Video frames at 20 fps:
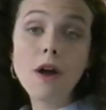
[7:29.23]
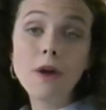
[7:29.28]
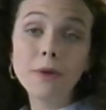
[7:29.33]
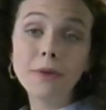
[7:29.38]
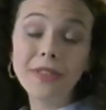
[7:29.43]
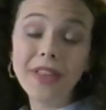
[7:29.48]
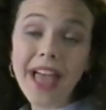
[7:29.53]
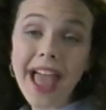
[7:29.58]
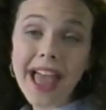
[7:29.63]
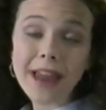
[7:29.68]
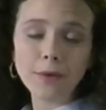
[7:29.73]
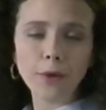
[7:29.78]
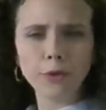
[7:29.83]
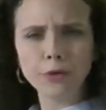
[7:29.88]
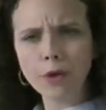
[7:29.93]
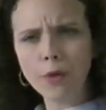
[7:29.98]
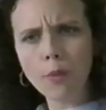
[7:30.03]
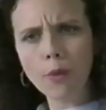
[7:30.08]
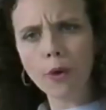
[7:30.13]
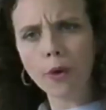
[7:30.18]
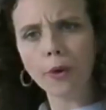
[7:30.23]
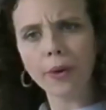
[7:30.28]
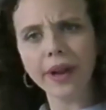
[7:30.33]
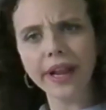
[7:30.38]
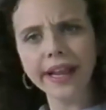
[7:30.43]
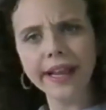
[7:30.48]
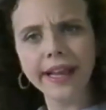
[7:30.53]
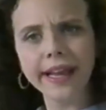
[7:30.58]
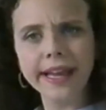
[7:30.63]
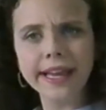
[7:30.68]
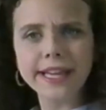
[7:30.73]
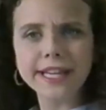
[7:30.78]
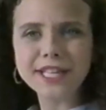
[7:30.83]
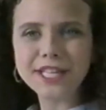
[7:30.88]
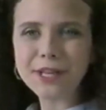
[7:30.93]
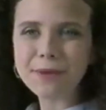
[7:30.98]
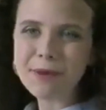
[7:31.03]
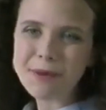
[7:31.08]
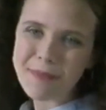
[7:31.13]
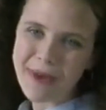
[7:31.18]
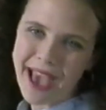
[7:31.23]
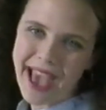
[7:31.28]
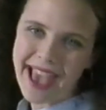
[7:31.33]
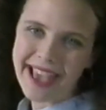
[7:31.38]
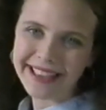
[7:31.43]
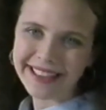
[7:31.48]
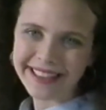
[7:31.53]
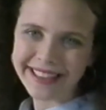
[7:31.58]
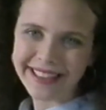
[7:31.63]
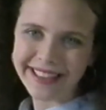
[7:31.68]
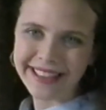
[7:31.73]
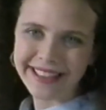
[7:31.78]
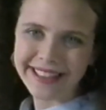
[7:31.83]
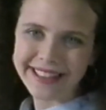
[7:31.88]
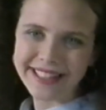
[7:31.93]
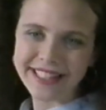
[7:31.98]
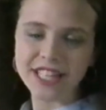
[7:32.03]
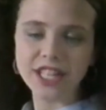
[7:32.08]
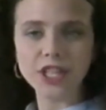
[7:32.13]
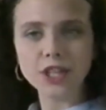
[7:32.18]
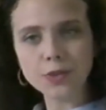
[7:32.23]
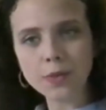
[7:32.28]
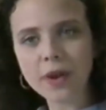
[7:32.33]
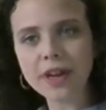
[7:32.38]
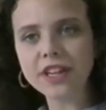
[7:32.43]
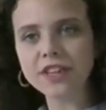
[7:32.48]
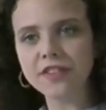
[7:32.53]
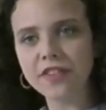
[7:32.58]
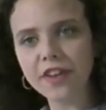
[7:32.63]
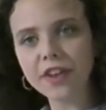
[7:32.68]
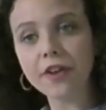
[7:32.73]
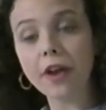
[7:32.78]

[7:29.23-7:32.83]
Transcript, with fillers: Oh, you think you could do that, huh? And how exactly would you?